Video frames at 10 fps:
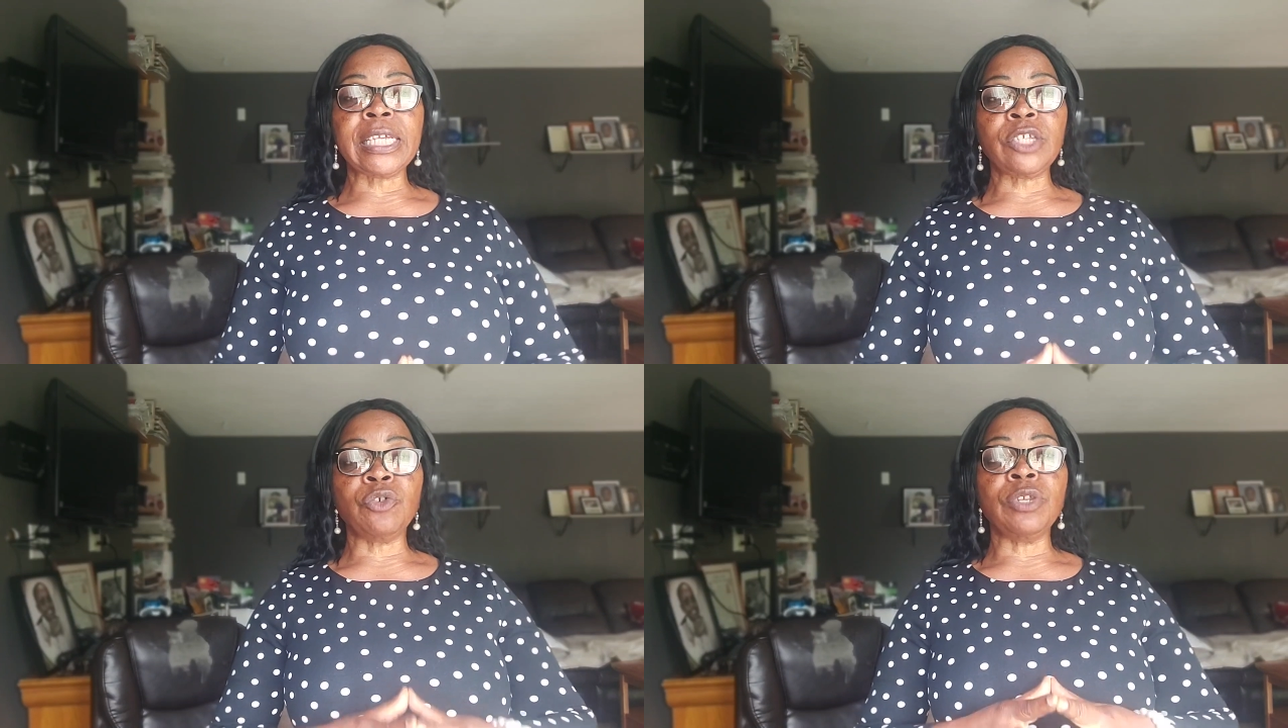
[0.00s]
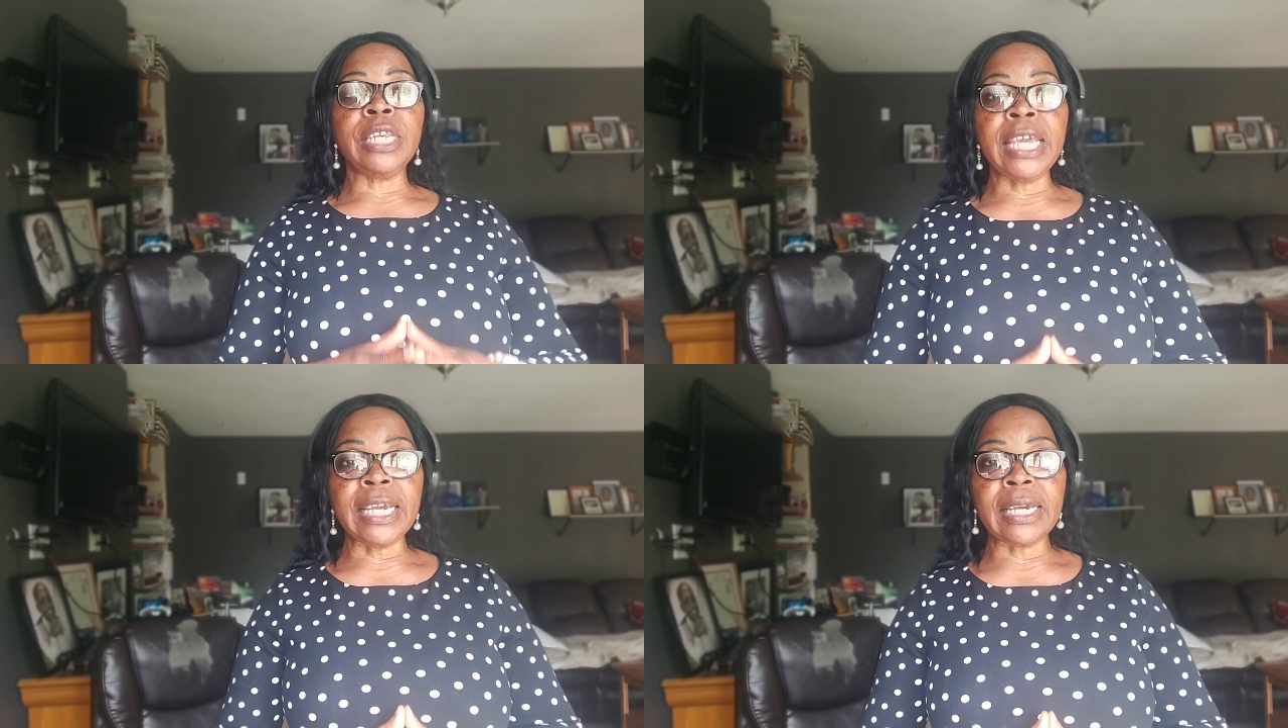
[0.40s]
is
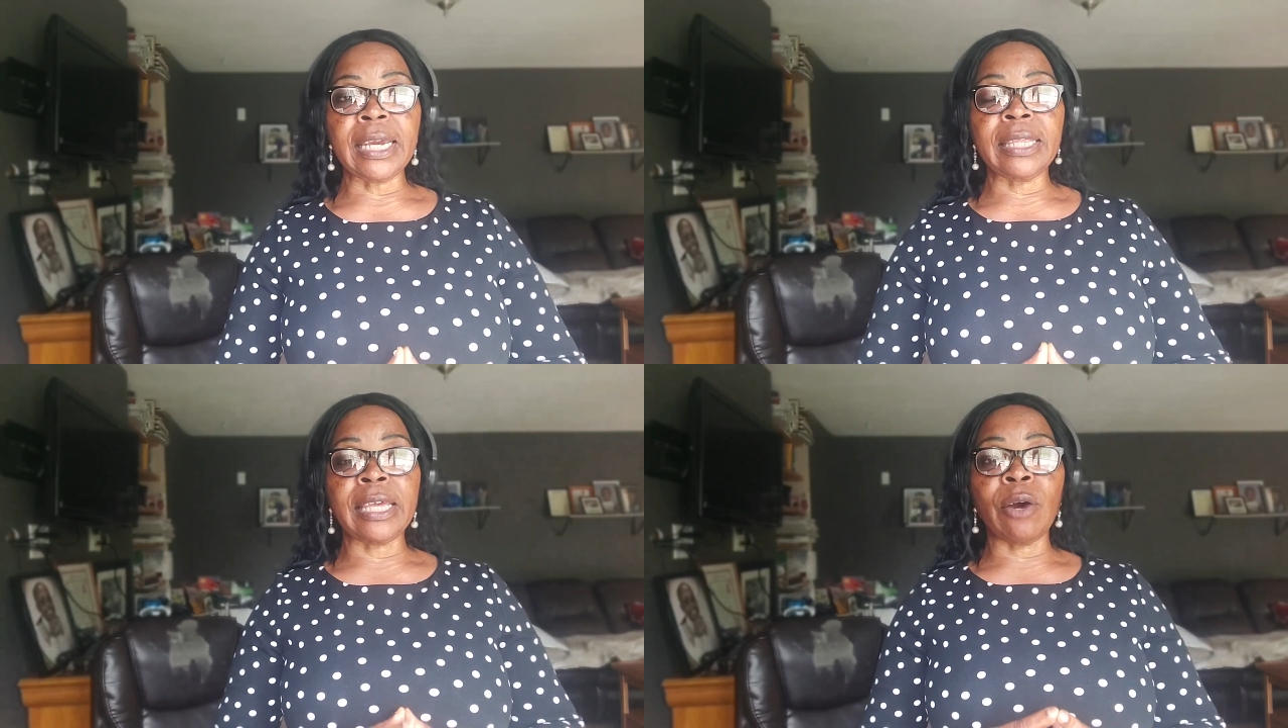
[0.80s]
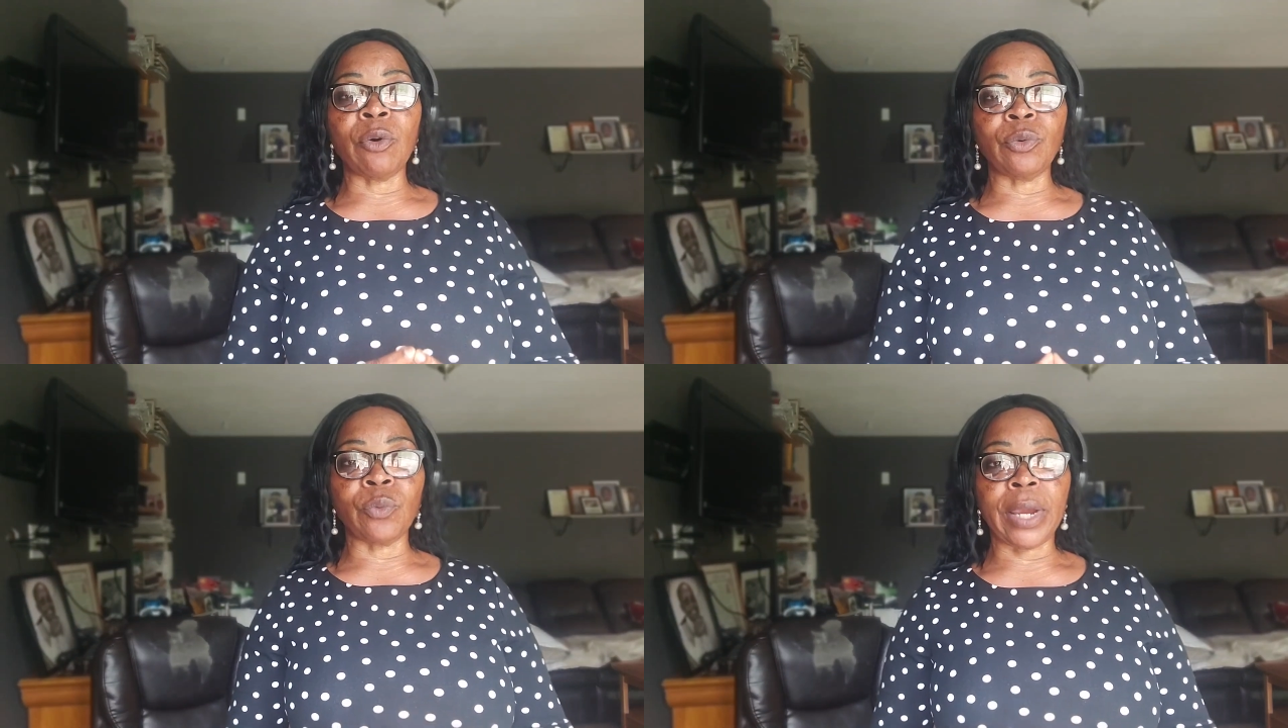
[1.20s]
unique in their
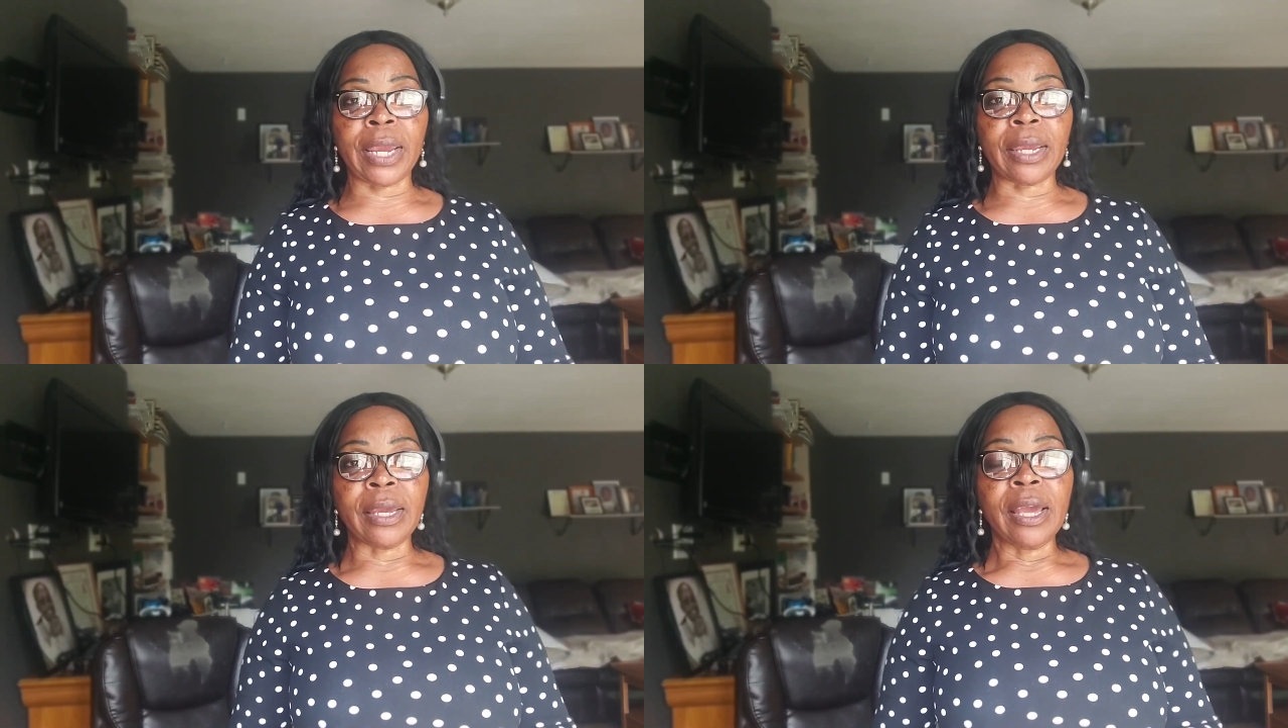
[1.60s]
own way.